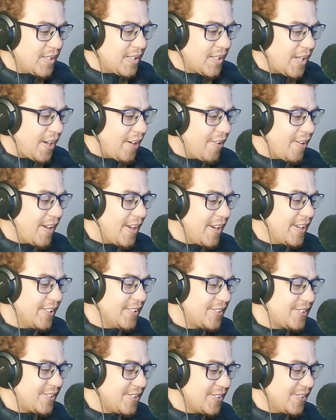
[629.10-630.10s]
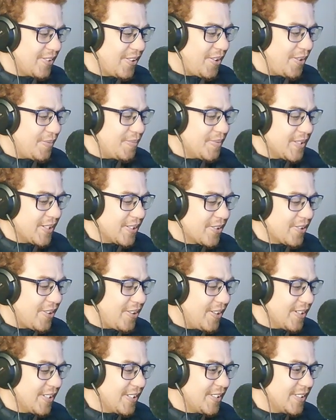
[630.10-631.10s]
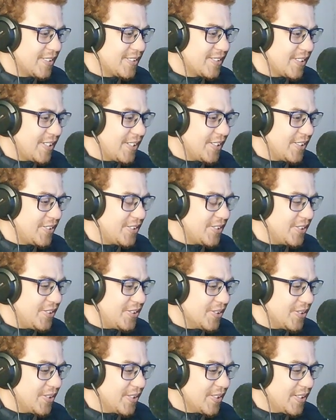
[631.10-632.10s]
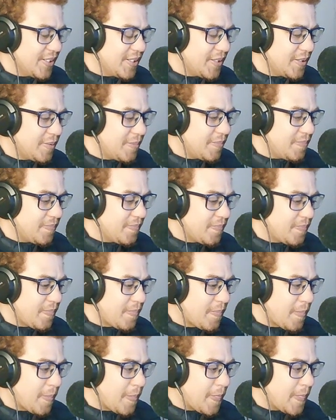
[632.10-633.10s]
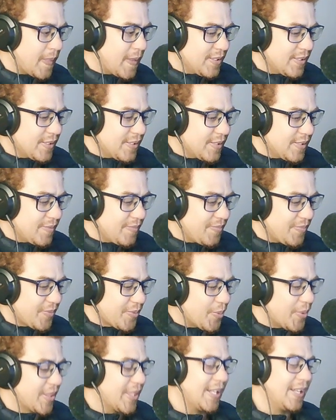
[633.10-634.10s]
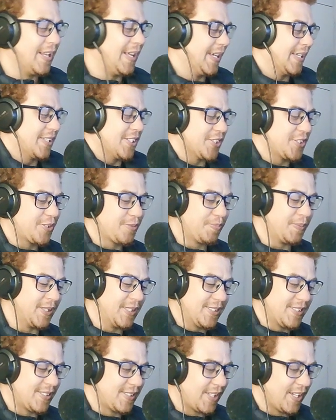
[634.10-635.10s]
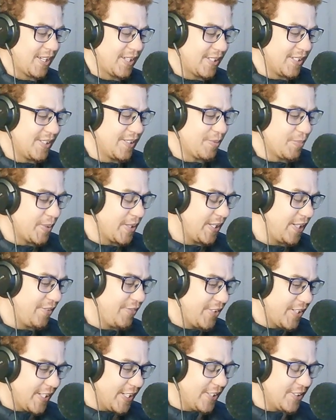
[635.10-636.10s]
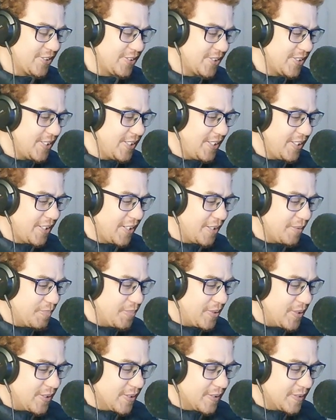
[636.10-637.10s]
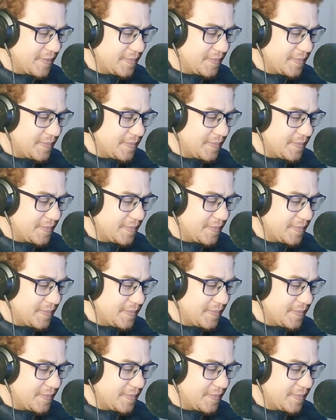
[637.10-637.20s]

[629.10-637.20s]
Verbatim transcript: I ran into Armin and Connie and decided to join them. Within like a split second, we didn't even get to see that part.